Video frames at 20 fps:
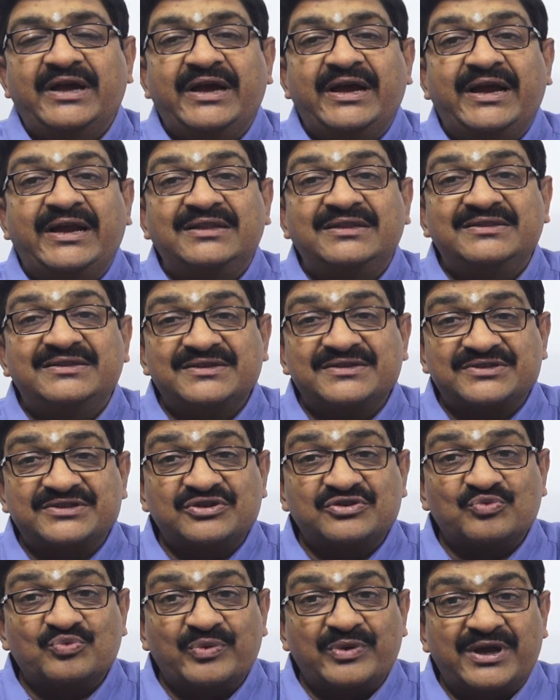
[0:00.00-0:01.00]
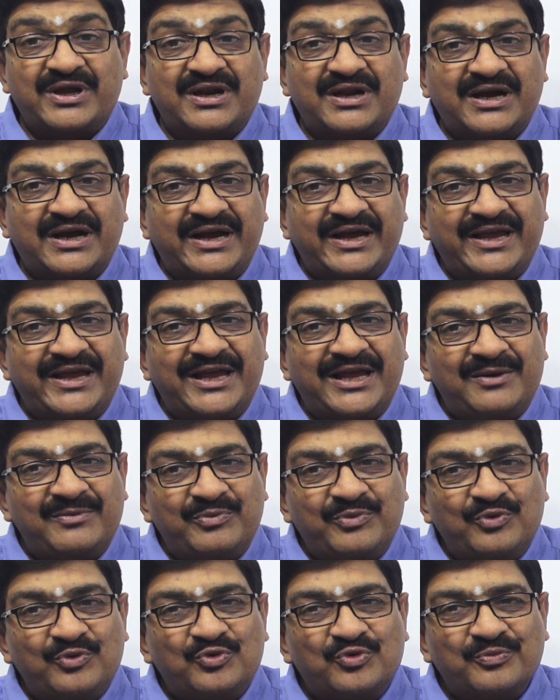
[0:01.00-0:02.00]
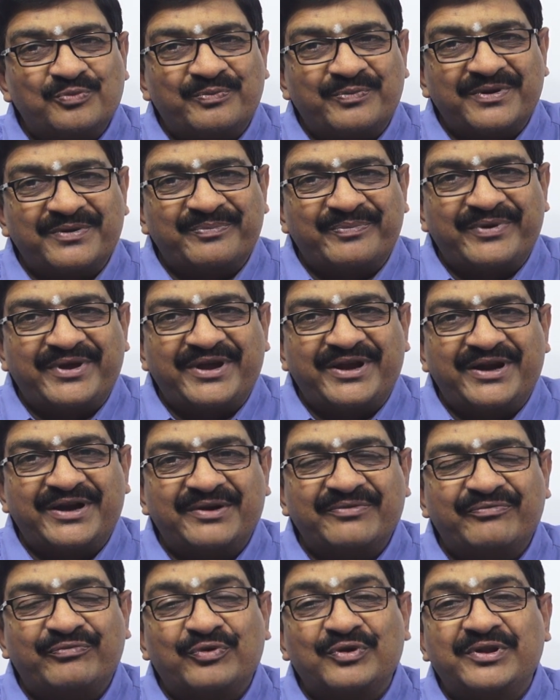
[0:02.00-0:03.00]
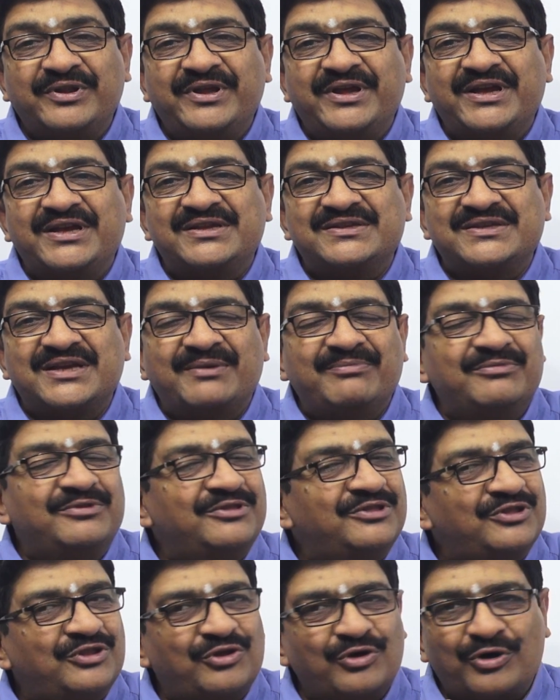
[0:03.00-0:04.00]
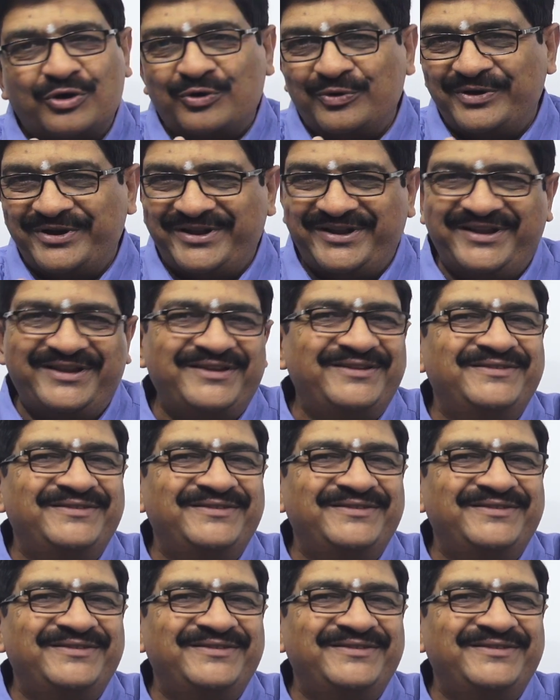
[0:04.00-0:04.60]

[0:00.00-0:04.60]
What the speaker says: And this is where I help you to prepare for the exam thoroughly.